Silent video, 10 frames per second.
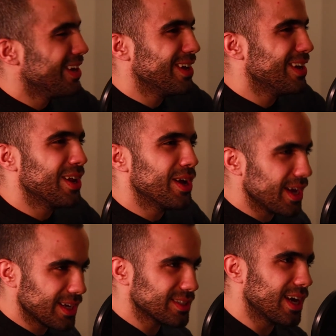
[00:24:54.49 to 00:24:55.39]

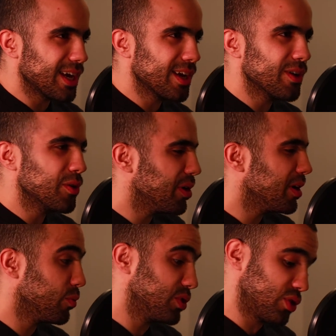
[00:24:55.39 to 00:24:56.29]
Exactly.
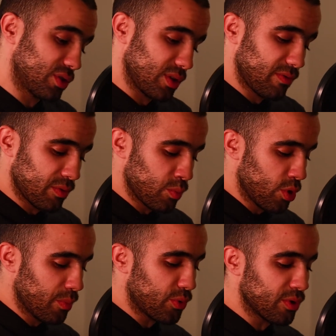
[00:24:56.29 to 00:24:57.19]
Which is even more
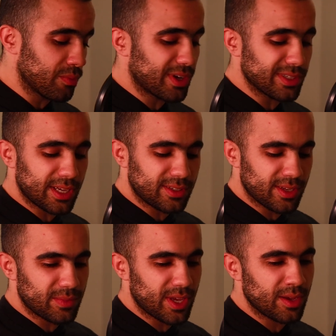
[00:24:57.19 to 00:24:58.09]
important because, like,
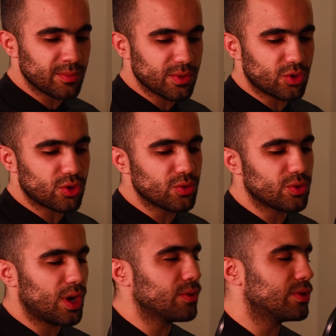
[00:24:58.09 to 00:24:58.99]
sometimes it shows you
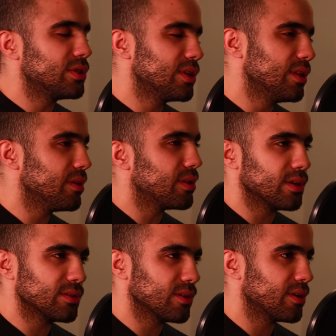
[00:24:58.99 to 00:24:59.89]
how silly
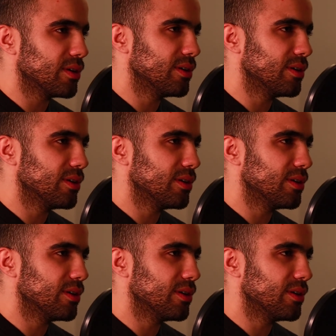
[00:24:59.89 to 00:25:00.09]
things are.